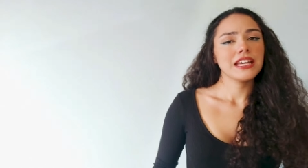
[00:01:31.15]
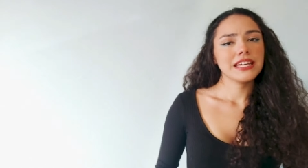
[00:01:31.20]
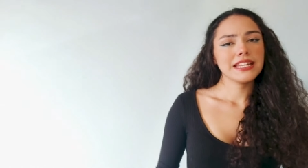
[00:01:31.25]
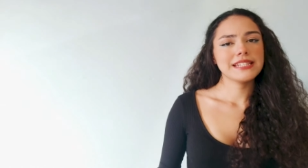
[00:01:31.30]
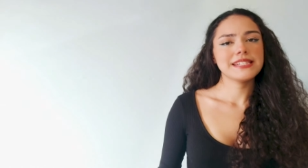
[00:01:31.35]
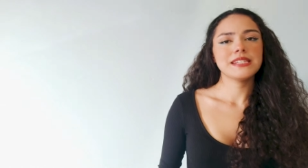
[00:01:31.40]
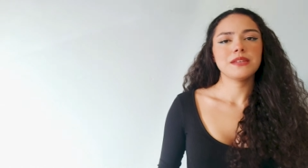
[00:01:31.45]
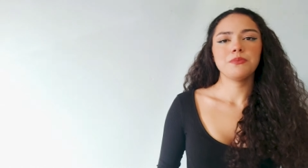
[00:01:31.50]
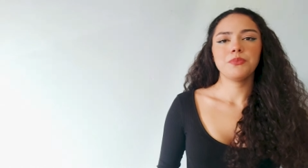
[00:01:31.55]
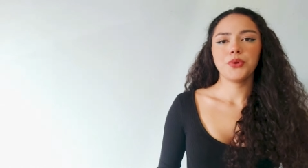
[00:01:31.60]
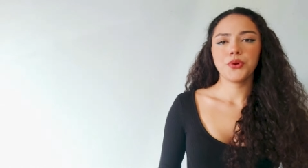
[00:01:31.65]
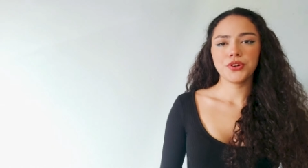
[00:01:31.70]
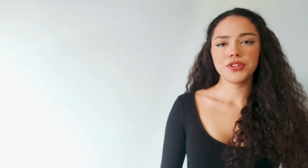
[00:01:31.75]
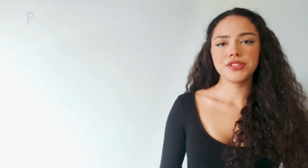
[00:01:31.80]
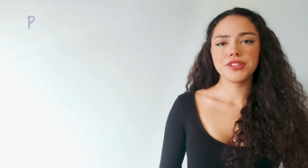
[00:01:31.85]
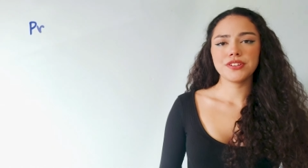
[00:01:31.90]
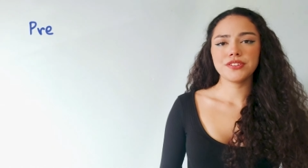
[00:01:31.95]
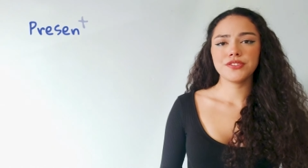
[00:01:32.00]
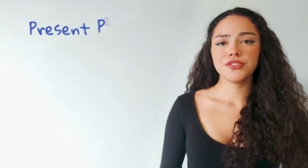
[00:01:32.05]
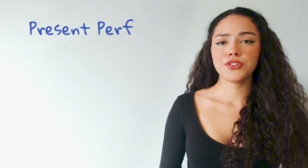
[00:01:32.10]
It's
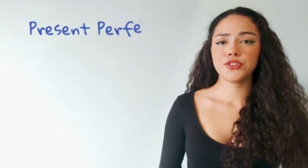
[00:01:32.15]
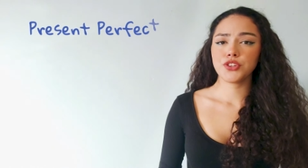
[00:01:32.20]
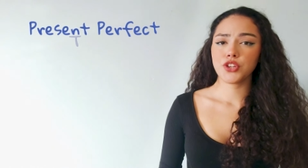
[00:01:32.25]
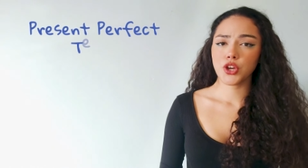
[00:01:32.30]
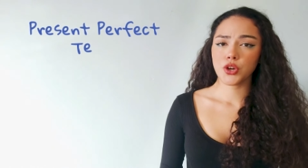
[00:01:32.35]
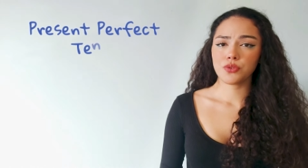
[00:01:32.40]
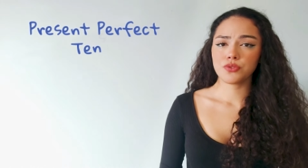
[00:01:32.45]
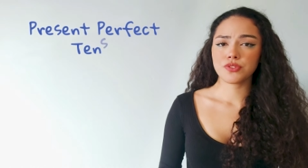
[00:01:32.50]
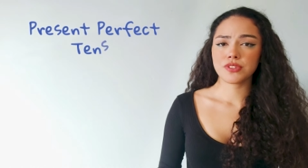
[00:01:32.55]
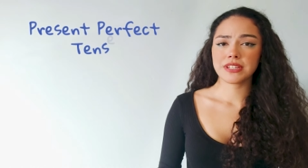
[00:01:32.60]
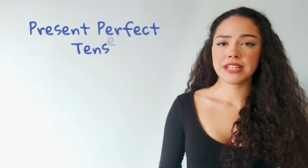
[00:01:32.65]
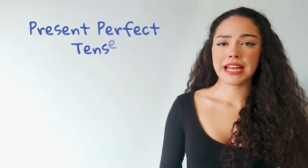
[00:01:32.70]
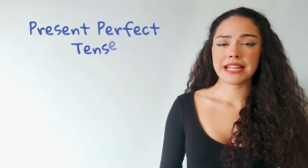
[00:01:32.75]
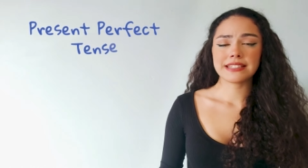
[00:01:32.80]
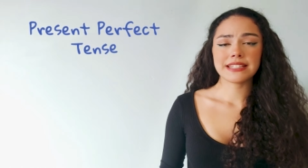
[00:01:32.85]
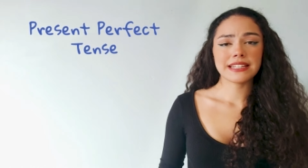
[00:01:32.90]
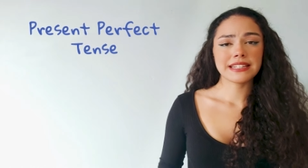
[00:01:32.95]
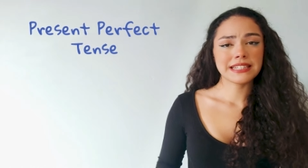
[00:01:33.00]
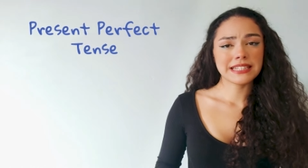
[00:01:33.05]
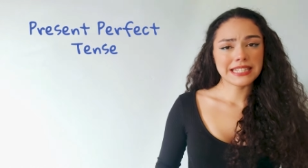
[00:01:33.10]
important to note
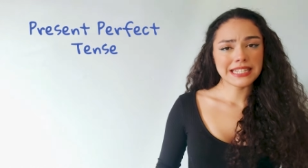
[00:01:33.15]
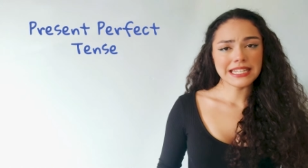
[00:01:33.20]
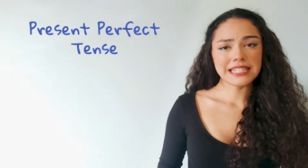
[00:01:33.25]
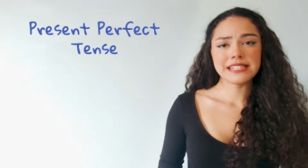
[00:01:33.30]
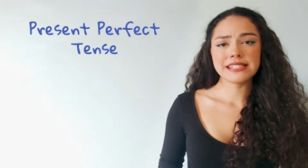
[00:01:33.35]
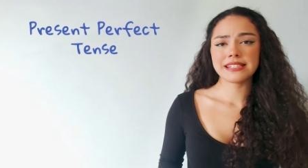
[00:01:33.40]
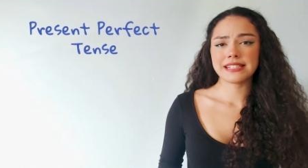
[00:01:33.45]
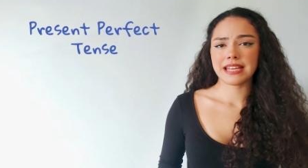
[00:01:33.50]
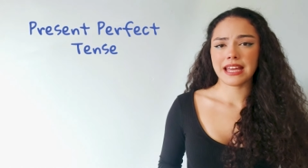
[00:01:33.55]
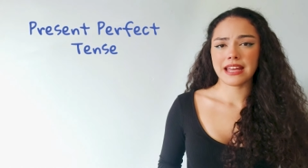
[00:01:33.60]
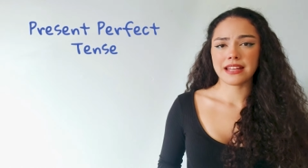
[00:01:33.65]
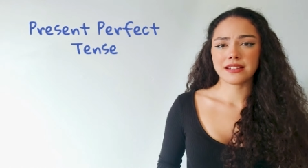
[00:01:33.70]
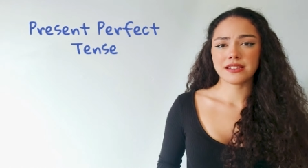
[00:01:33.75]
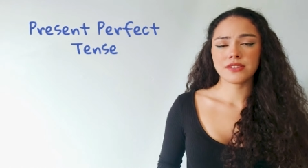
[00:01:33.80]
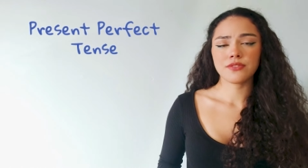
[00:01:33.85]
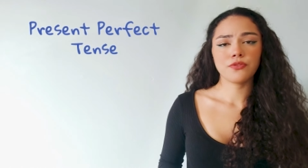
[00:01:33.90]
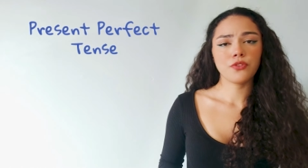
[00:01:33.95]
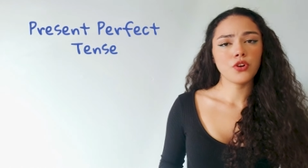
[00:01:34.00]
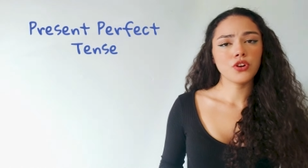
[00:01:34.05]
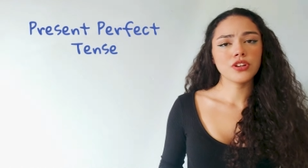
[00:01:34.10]
that this
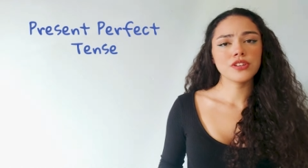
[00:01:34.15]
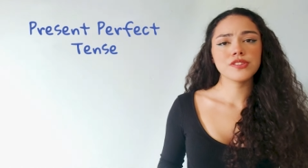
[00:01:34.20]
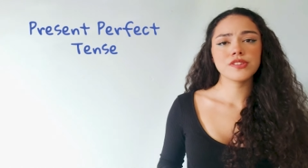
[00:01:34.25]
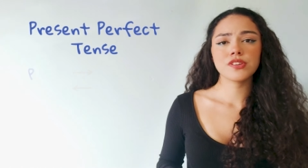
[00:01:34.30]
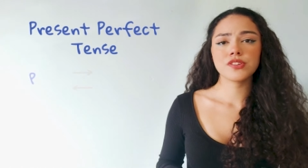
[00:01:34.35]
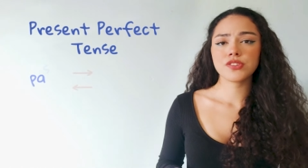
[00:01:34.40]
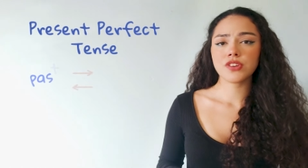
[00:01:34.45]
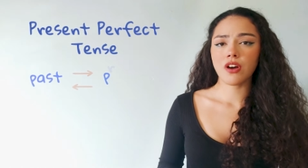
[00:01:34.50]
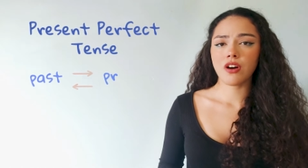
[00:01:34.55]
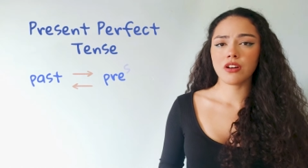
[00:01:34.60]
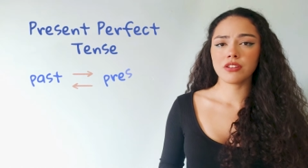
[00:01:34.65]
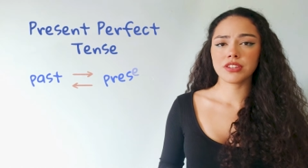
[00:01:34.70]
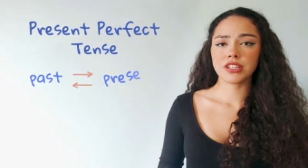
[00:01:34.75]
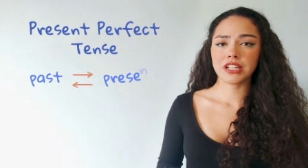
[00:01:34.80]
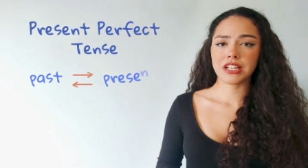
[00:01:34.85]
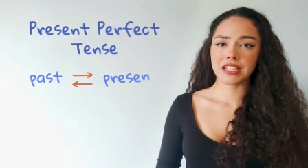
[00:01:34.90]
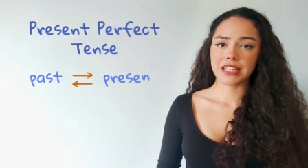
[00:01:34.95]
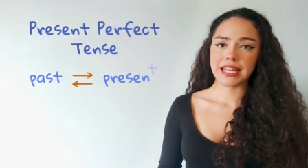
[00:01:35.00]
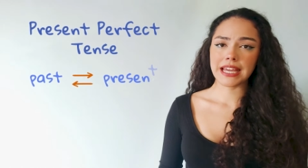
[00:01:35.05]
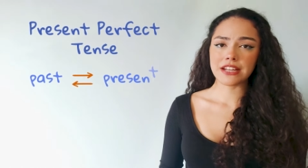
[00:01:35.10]
tense focuses on
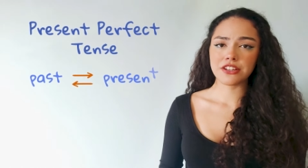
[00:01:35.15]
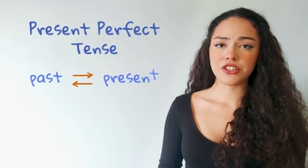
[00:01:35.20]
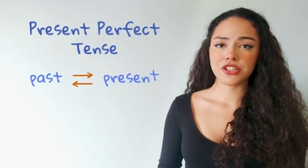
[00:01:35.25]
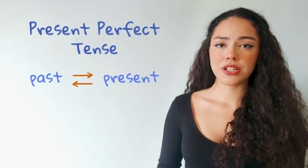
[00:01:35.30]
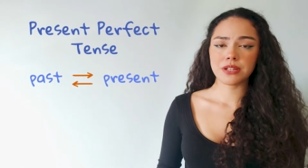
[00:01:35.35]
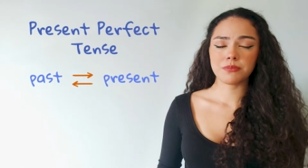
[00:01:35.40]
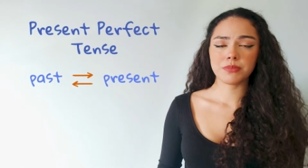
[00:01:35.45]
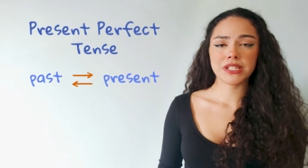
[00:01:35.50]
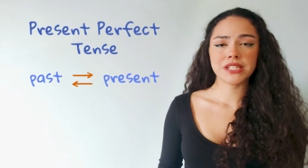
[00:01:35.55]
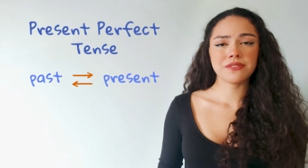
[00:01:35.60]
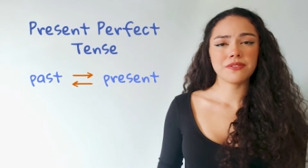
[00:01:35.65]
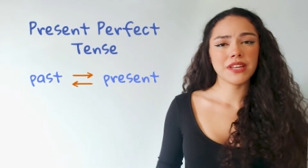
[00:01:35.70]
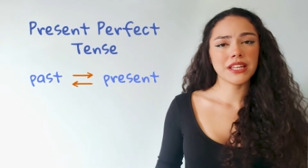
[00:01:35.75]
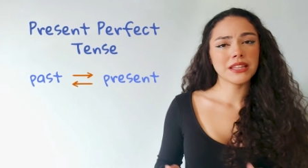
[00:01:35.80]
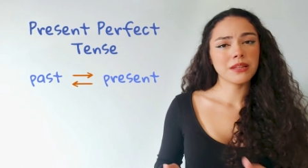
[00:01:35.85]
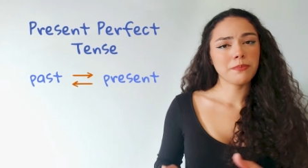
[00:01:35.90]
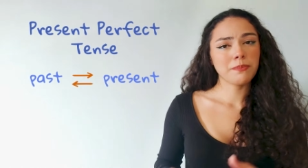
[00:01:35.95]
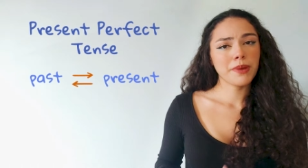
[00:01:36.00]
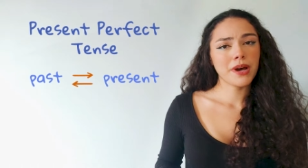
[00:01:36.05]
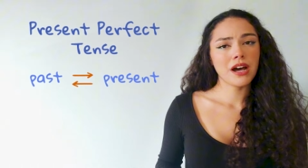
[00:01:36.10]
the connection
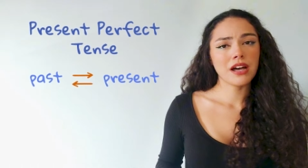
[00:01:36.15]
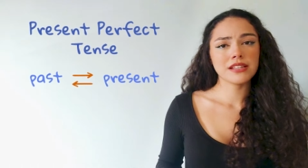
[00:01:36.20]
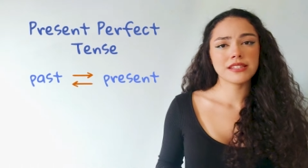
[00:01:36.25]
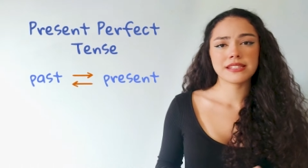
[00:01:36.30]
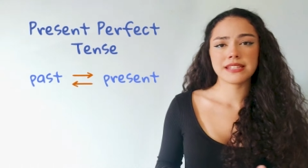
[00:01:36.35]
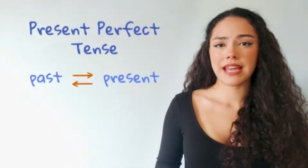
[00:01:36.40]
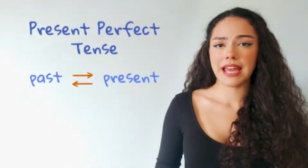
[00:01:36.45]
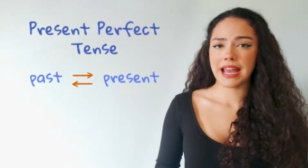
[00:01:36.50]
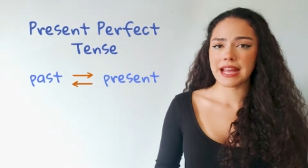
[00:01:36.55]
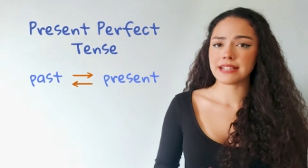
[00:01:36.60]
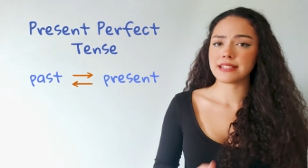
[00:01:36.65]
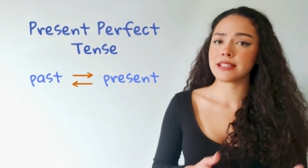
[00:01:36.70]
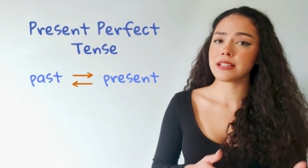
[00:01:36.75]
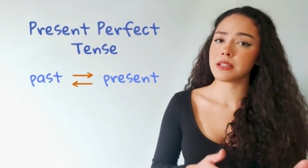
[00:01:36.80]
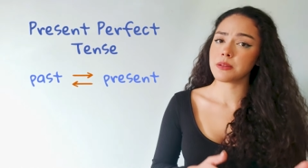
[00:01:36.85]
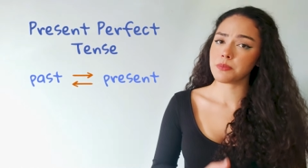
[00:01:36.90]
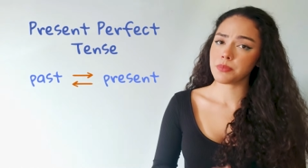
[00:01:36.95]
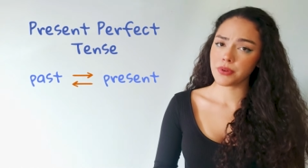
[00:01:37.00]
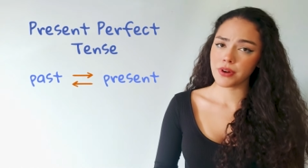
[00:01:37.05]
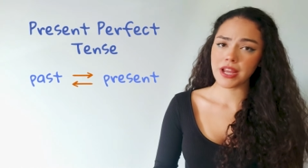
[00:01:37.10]
between the past and
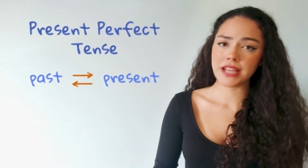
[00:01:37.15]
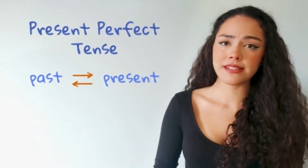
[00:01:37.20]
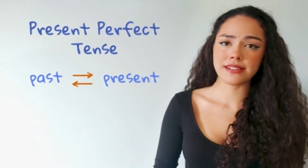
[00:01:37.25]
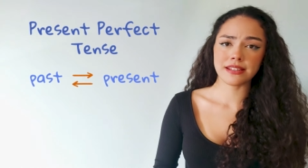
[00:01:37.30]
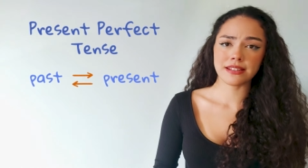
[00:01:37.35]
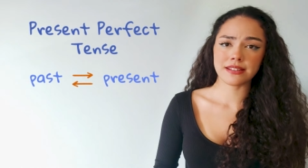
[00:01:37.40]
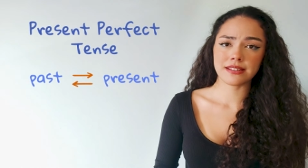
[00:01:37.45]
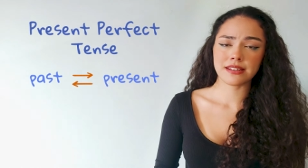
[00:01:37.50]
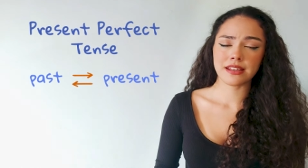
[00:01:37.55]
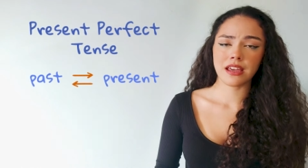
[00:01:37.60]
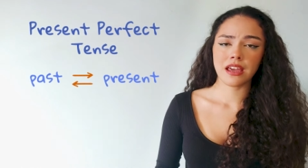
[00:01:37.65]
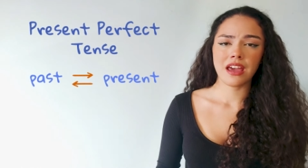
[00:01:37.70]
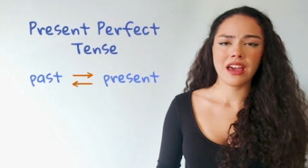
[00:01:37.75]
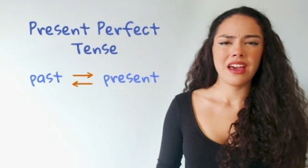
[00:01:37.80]
the present.